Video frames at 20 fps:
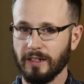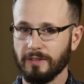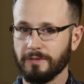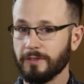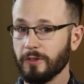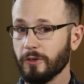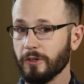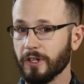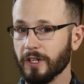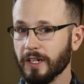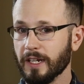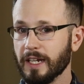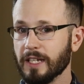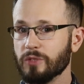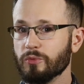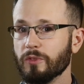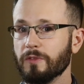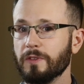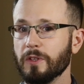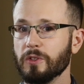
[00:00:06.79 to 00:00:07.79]
Florida
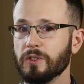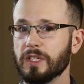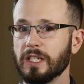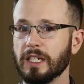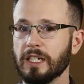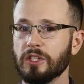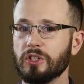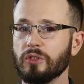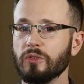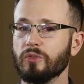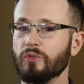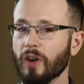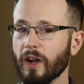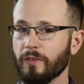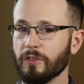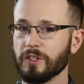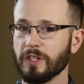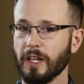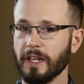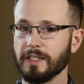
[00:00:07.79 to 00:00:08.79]
has refused to issue
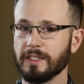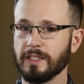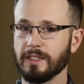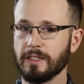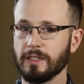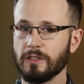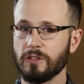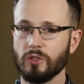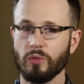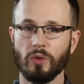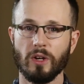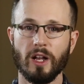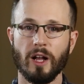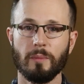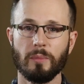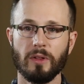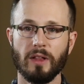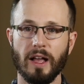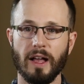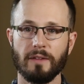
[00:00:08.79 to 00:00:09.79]
driver's licenses to a
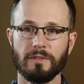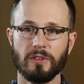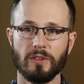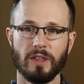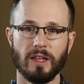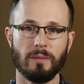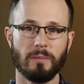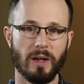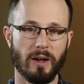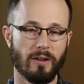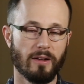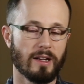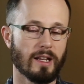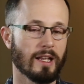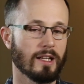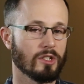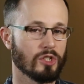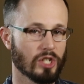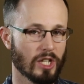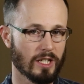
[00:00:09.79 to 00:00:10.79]
couple after they married
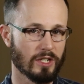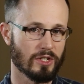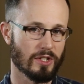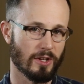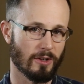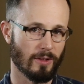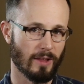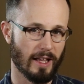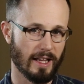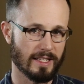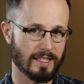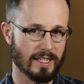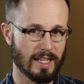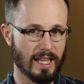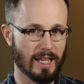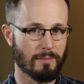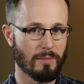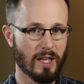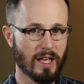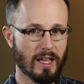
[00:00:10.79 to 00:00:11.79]
and changed their last
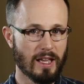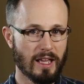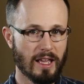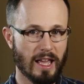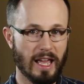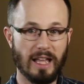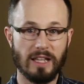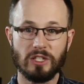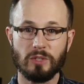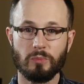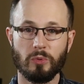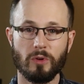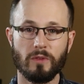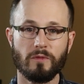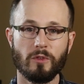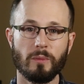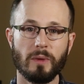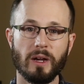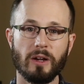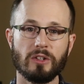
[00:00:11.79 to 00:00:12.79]
name, and
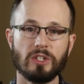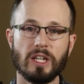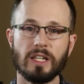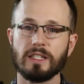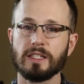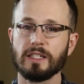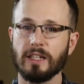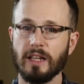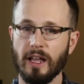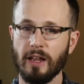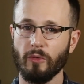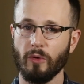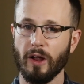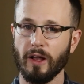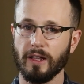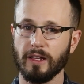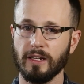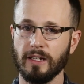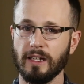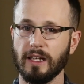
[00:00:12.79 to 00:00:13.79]
support for marriage has
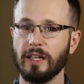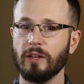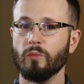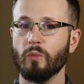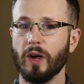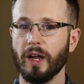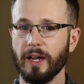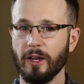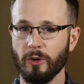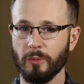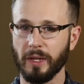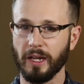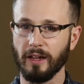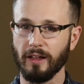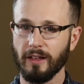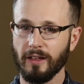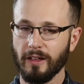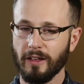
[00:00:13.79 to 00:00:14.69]
skyrocketed in Wyoming.